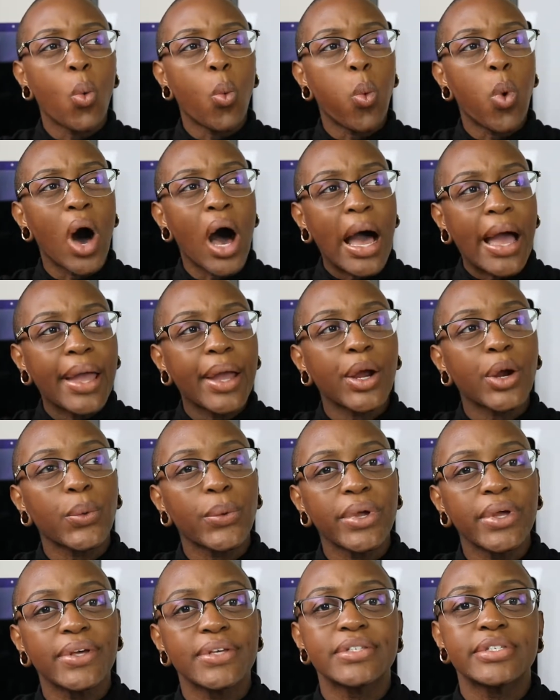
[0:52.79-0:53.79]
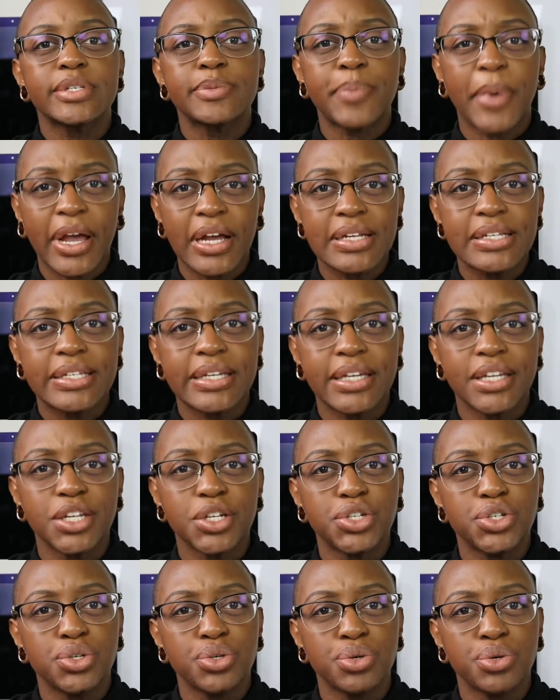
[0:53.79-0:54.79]
why are we
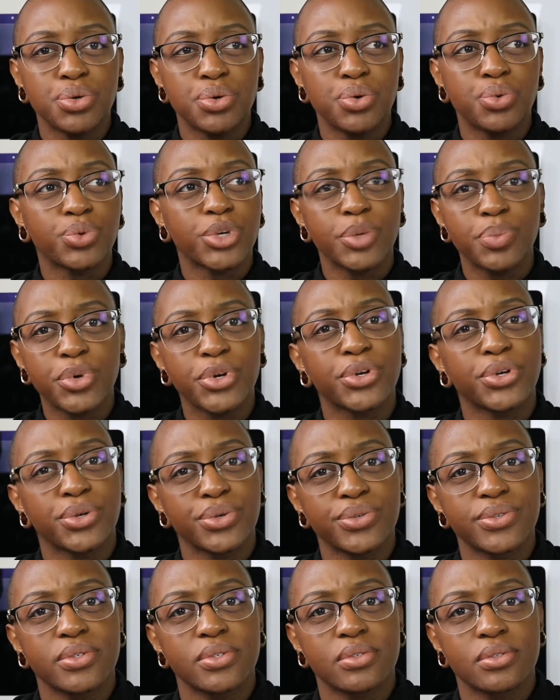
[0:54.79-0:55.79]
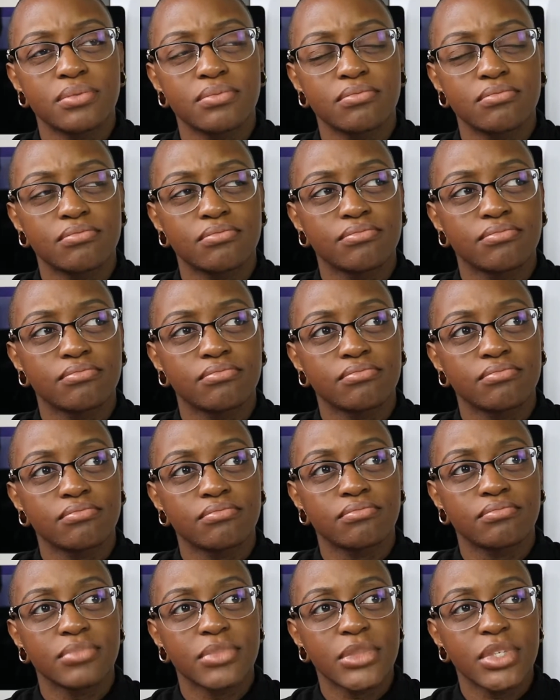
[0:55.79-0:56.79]
expected to reproduce?
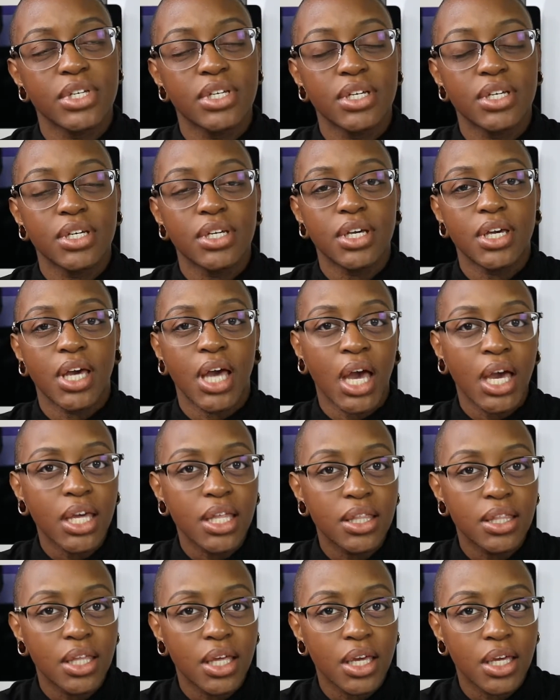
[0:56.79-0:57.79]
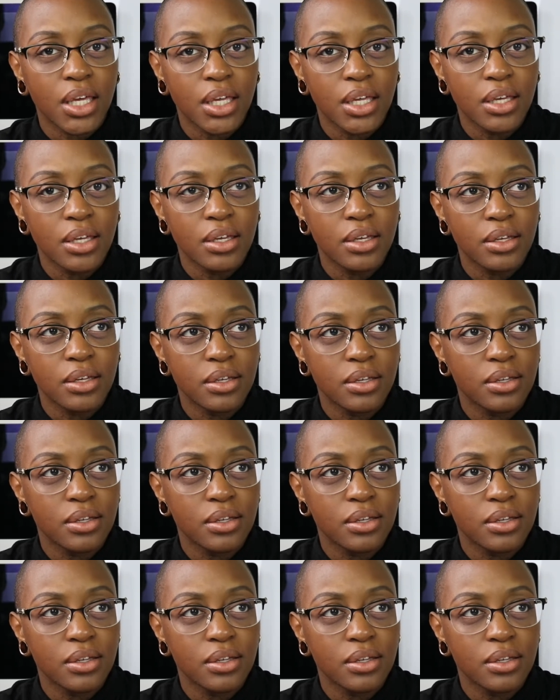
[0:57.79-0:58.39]
I think